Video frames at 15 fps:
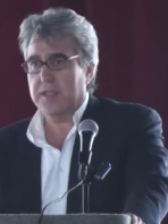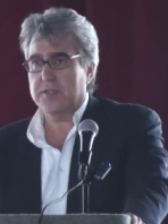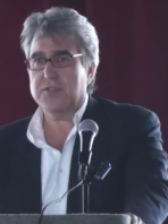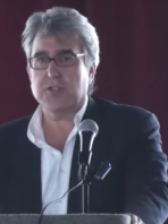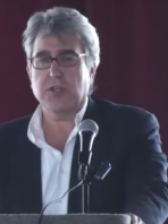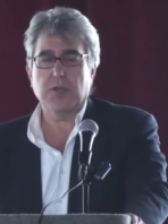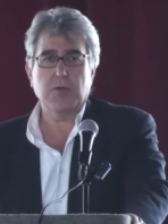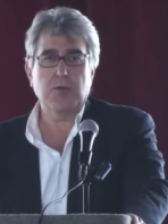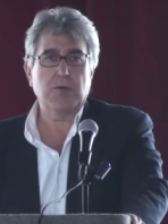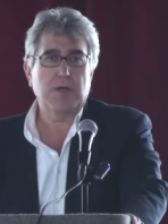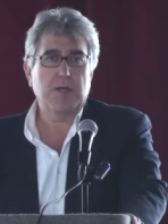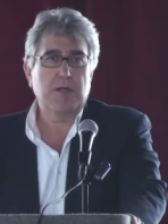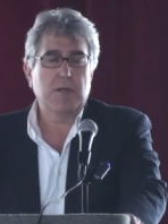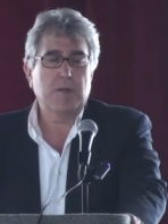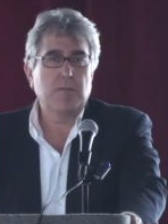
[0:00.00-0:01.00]
and so
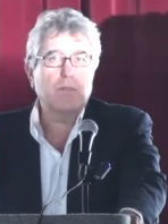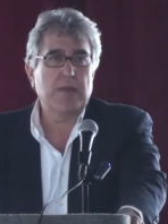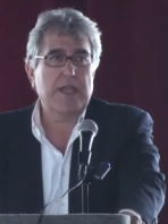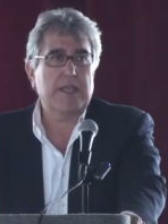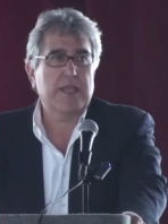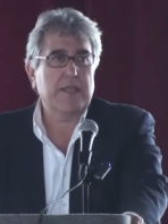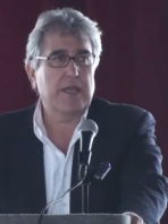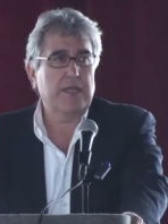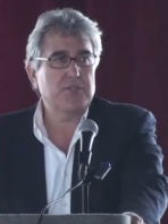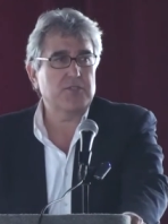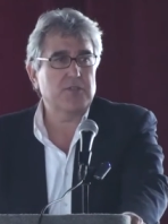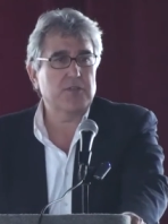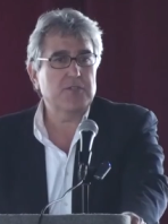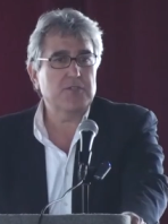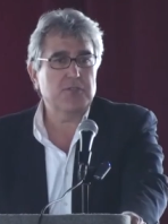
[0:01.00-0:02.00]
um, I, I,
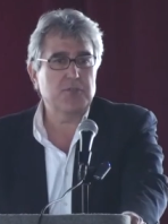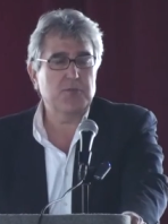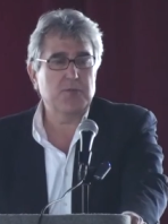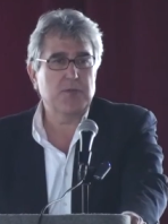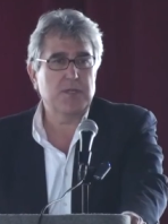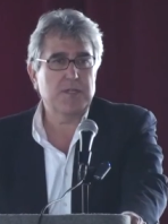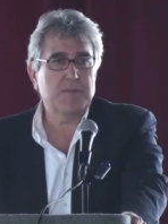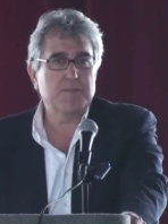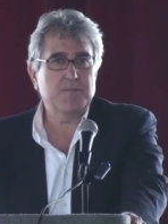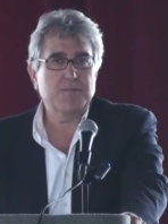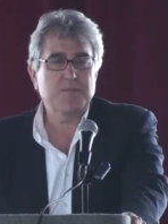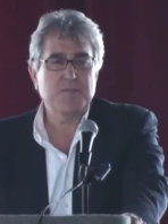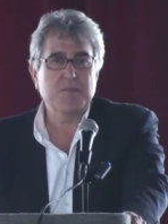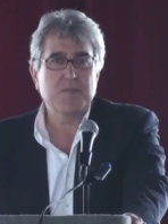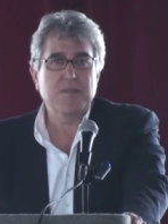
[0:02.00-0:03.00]
started to um,
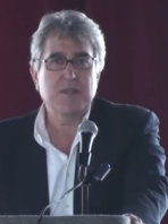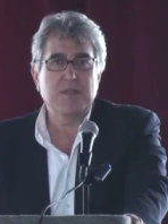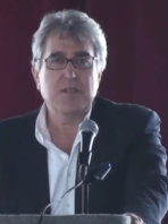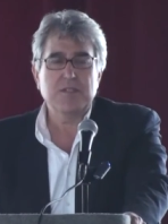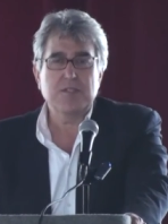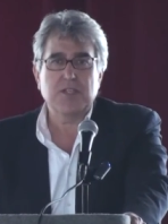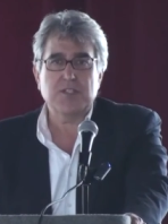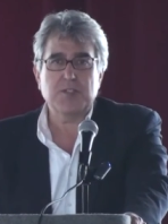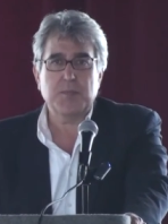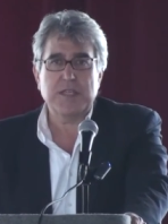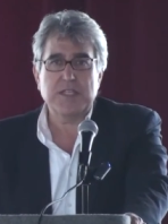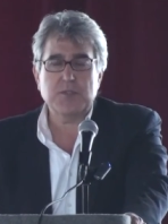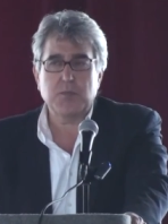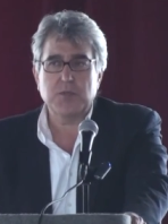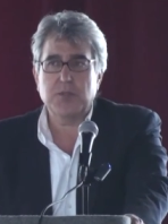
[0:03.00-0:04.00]
touch
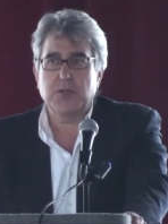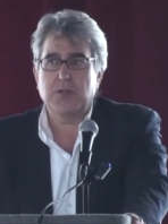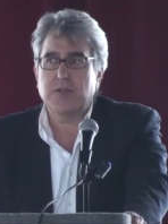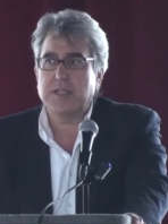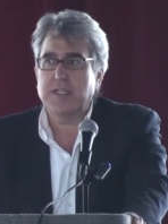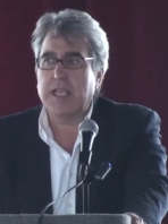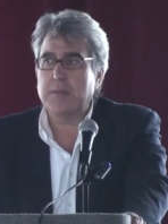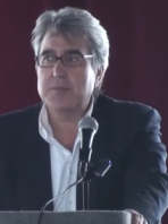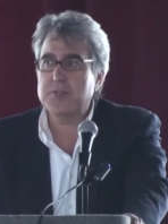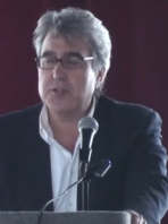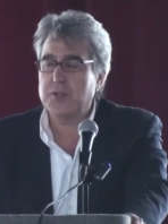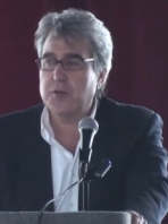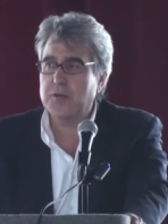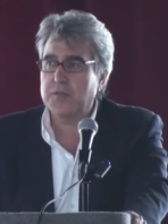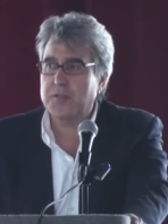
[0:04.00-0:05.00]
base with her and came to
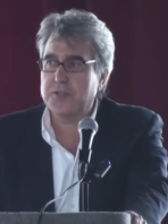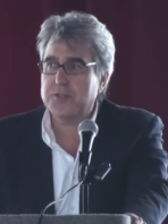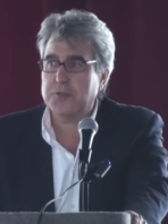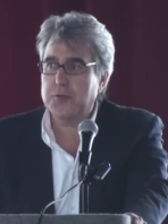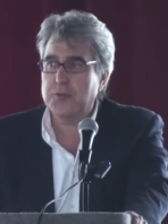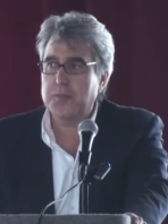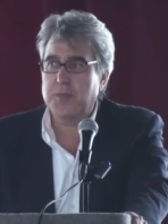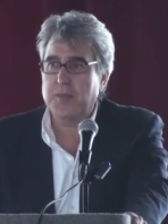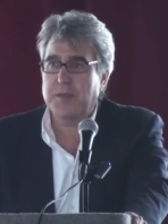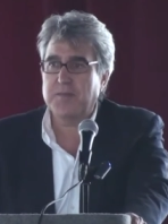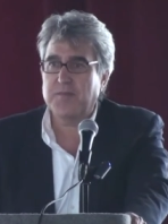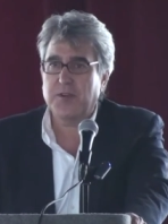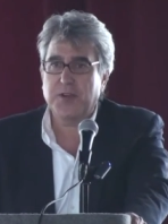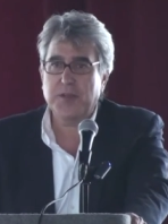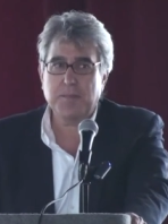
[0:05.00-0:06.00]
know of this group.
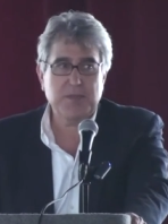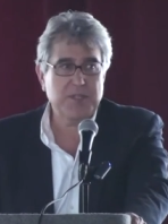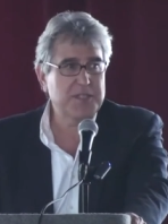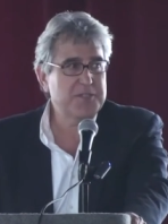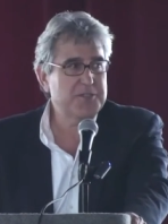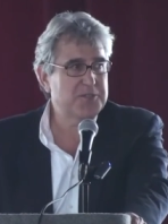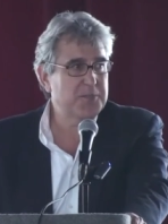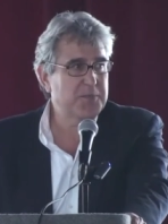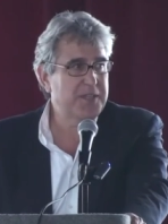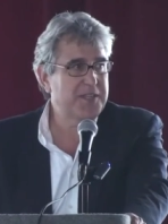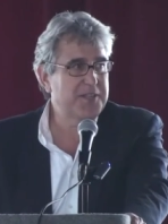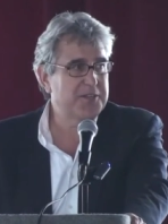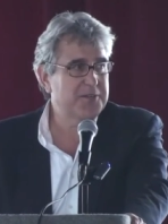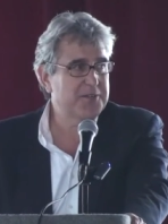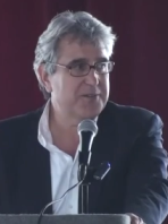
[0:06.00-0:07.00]
I'm very pleased to
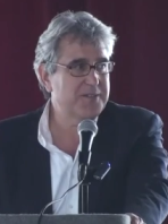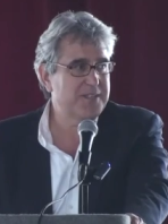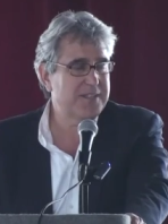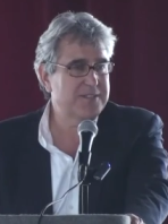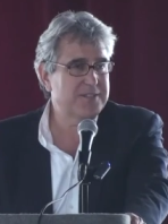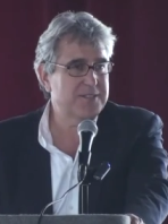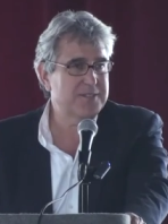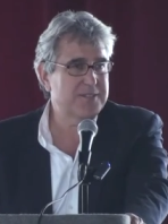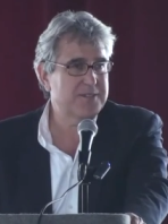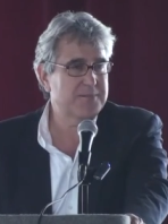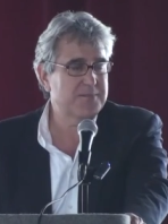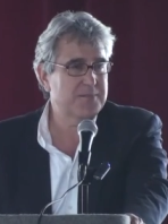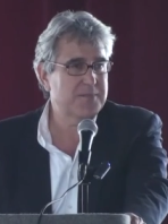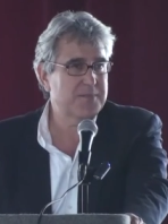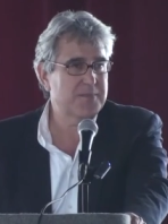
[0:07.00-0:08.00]
be here. It's a
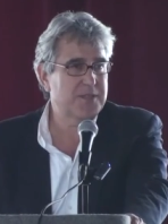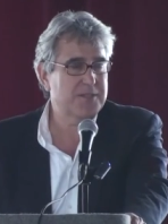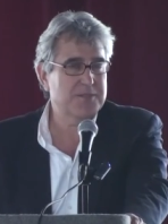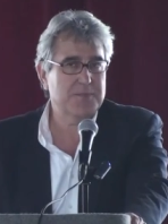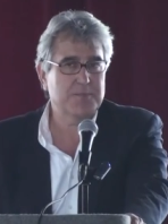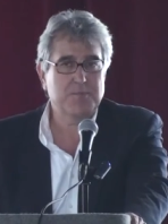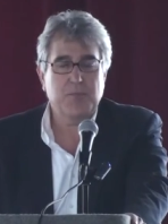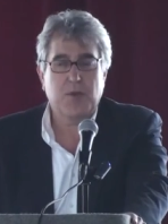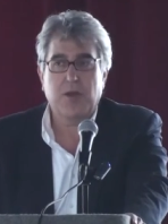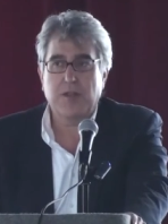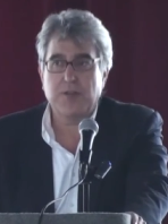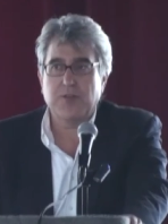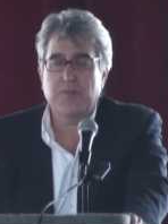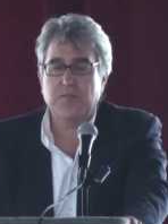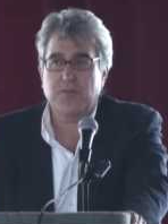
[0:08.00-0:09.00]
it's an
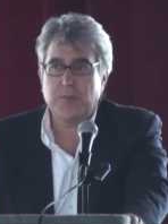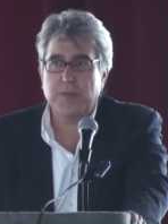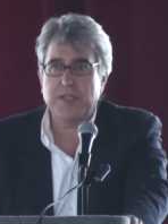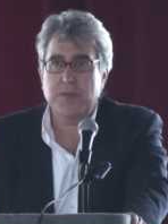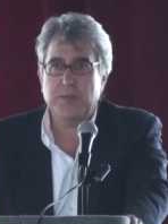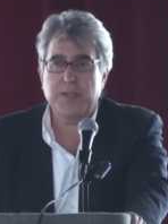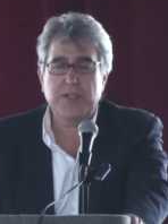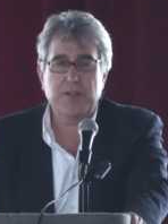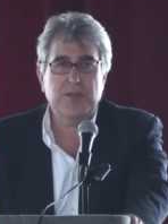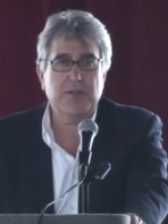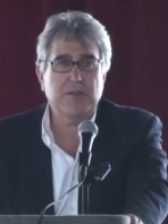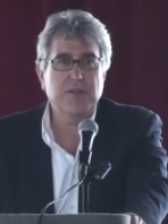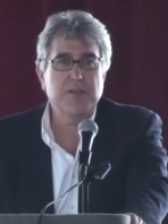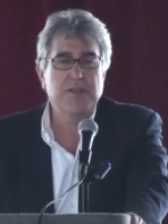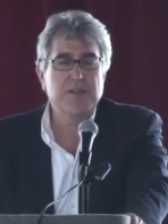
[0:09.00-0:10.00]
honor for me to be
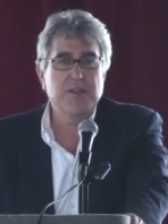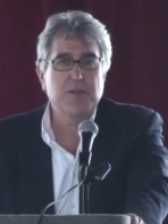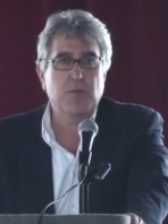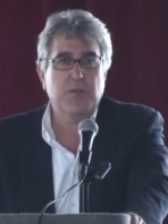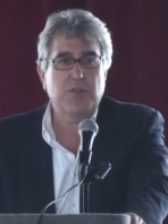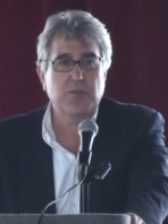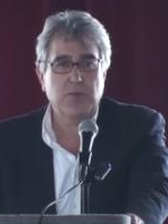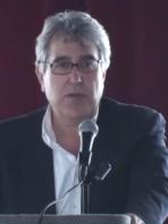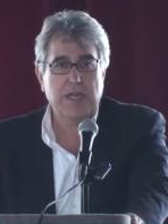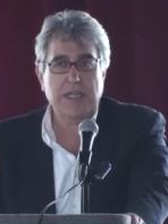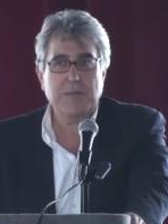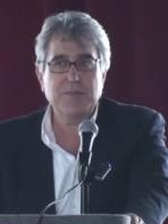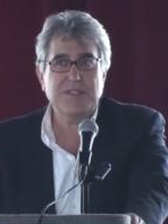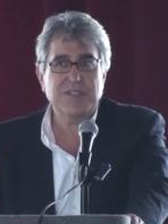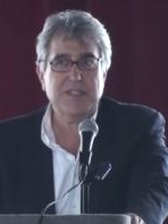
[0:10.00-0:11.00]
here with you. I
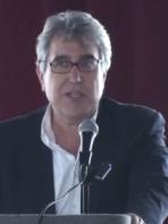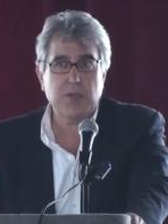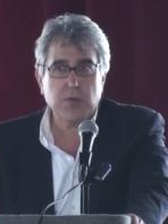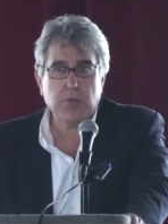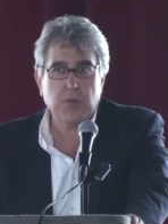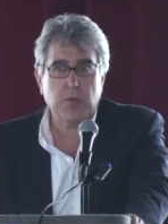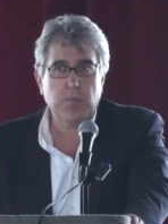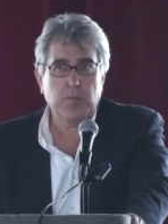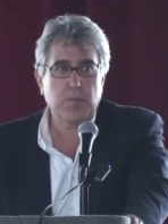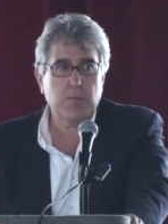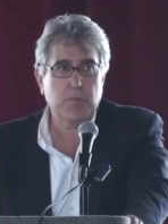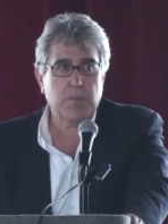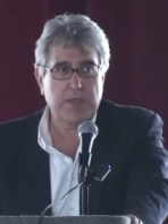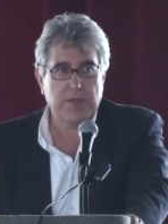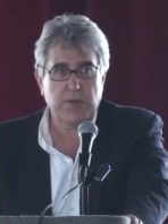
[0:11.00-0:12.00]
am Celdo
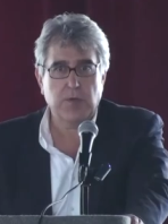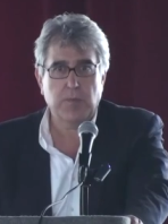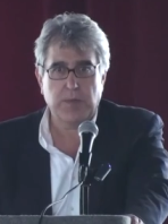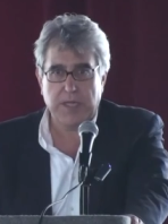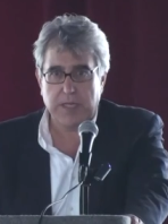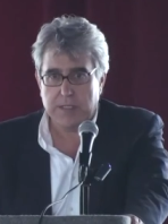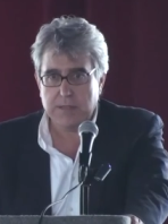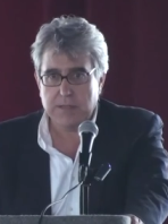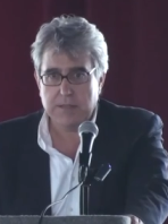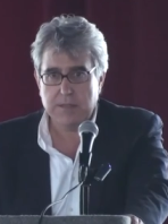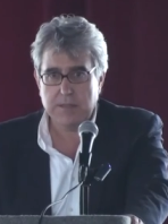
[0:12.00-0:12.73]
Pedro Pan,